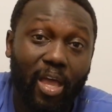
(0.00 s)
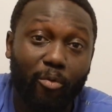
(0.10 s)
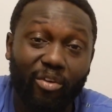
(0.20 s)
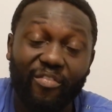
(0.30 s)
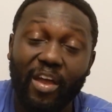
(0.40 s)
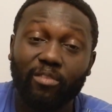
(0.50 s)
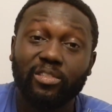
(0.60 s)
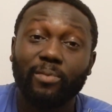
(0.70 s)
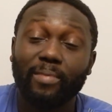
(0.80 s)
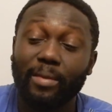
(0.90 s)
And we found
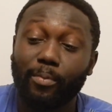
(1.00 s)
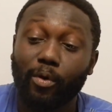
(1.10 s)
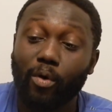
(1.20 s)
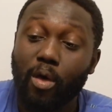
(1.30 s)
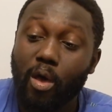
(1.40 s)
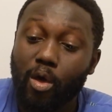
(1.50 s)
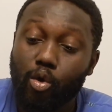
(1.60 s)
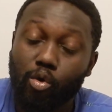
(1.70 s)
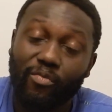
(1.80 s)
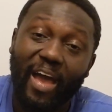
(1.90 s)
some people
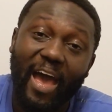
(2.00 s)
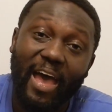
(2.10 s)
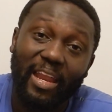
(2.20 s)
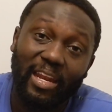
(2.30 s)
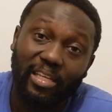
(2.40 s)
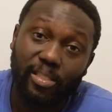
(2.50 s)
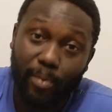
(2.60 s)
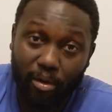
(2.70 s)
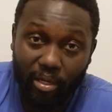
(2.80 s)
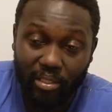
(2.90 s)
who've had an
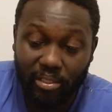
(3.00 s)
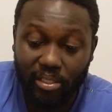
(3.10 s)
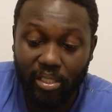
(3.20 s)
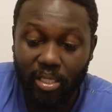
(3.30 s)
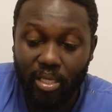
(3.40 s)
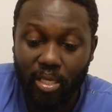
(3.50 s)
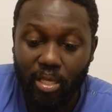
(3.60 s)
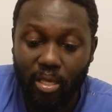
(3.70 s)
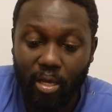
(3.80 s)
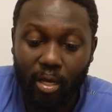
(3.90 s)
experience
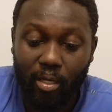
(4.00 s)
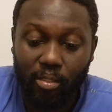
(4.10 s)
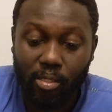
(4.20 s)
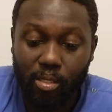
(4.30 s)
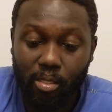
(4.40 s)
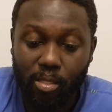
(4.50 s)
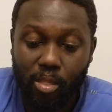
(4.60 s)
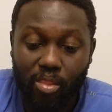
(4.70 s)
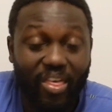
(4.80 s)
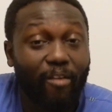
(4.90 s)
uh,
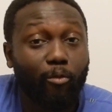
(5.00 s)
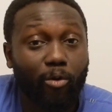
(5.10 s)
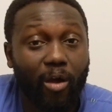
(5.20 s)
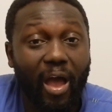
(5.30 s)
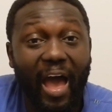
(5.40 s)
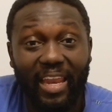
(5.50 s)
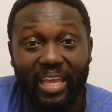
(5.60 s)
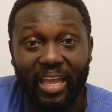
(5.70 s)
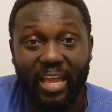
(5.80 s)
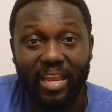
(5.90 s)
that were
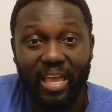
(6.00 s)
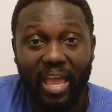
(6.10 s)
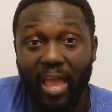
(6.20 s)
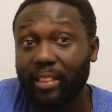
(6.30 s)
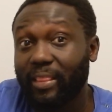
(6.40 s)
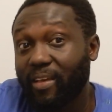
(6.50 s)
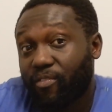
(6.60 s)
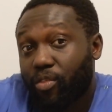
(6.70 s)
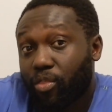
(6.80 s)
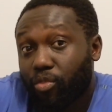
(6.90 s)
hiding it and lived
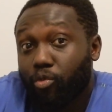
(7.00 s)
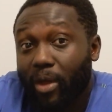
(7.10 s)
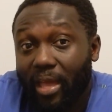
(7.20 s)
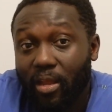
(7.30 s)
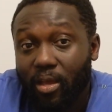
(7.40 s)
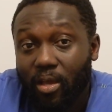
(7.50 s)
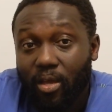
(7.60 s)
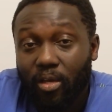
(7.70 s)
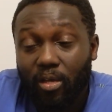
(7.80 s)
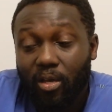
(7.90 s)
through it.
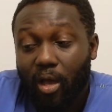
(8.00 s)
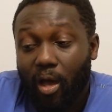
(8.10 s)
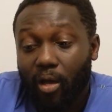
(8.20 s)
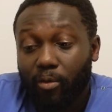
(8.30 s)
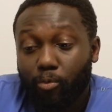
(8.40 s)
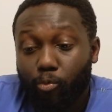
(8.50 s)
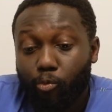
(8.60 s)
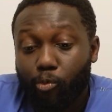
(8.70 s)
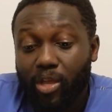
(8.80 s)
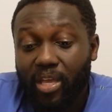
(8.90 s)
Uh,
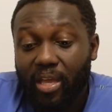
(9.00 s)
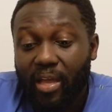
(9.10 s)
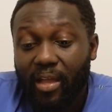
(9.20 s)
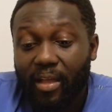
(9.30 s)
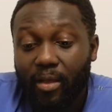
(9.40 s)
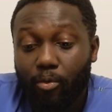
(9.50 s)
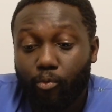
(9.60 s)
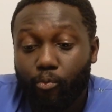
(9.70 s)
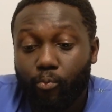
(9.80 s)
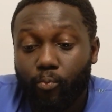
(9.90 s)
we,
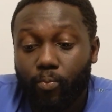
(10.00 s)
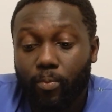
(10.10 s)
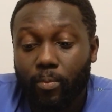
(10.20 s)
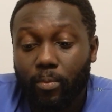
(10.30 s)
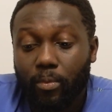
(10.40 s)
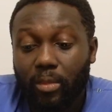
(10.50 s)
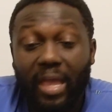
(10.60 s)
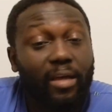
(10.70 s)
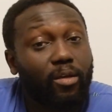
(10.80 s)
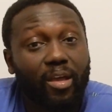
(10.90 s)

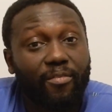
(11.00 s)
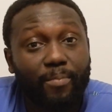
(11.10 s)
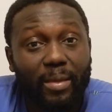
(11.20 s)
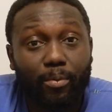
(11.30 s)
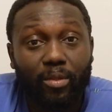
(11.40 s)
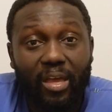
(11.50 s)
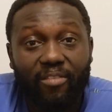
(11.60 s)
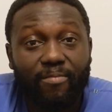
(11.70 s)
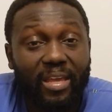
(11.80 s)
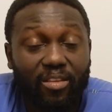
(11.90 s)
yeah, you have people that
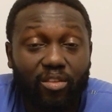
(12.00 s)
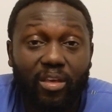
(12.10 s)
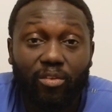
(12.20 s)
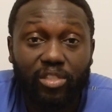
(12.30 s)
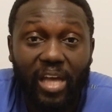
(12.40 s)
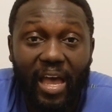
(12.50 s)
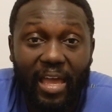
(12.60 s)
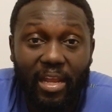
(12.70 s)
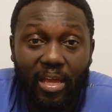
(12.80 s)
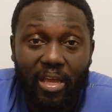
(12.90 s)
have made it to the other
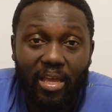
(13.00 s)
side.